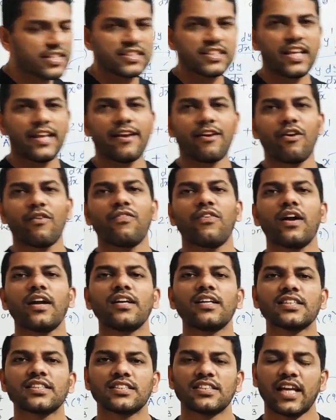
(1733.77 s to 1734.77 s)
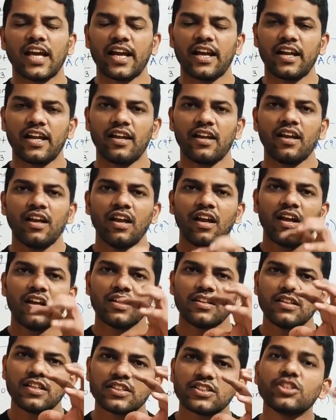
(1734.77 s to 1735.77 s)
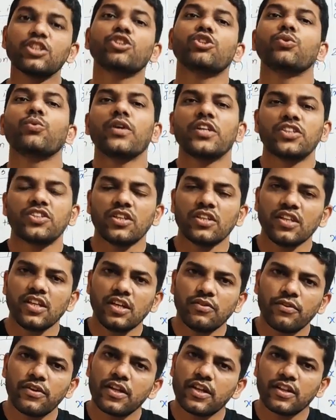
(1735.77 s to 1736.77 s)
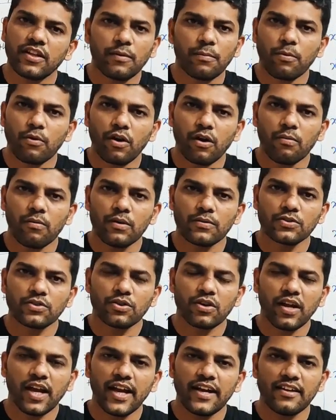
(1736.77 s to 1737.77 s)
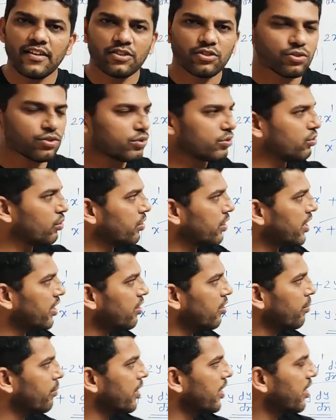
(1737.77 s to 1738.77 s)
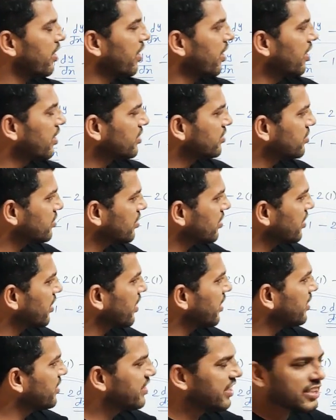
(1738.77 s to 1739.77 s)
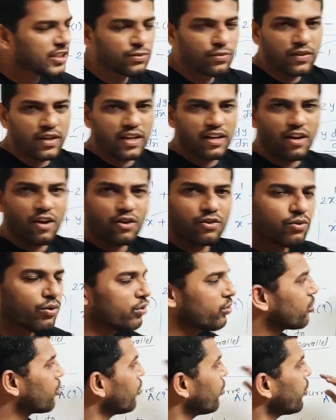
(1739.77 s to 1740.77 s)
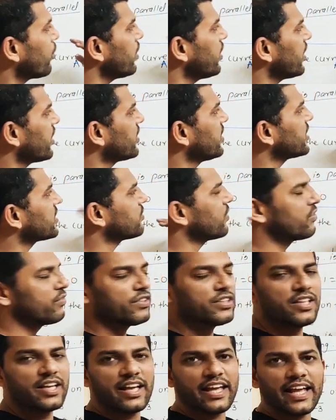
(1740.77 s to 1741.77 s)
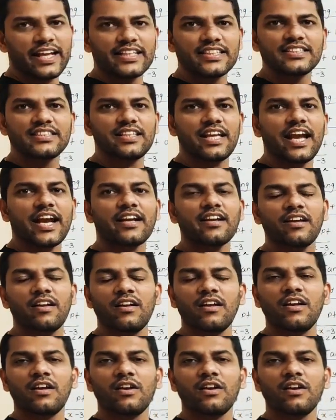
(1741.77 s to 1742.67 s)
sake of understanding the situation given in the problem. So right, so don't elaborate this one, or don't correlate this one with the exact